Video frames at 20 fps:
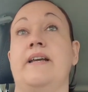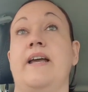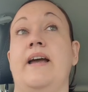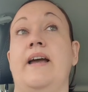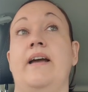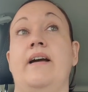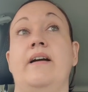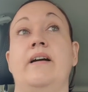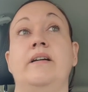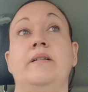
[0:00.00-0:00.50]

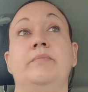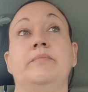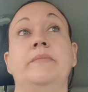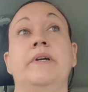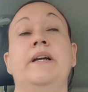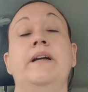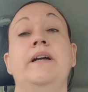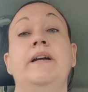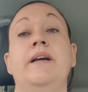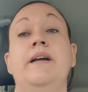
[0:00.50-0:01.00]
care home
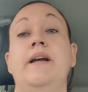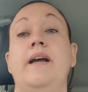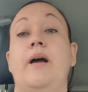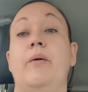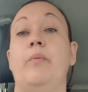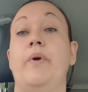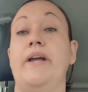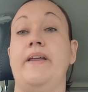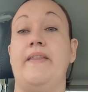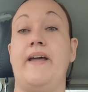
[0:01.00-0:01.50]

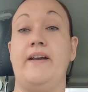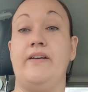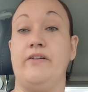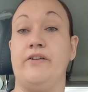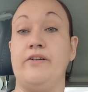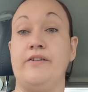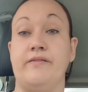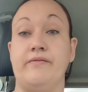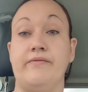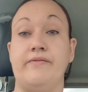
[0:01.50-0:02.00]
and we then
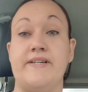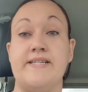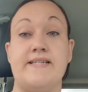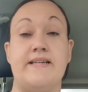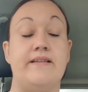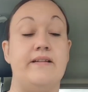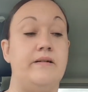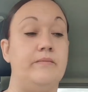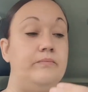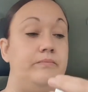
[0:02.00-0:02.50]
couldn't
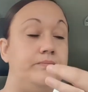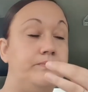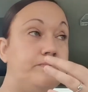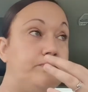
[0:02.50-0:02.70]
visit them.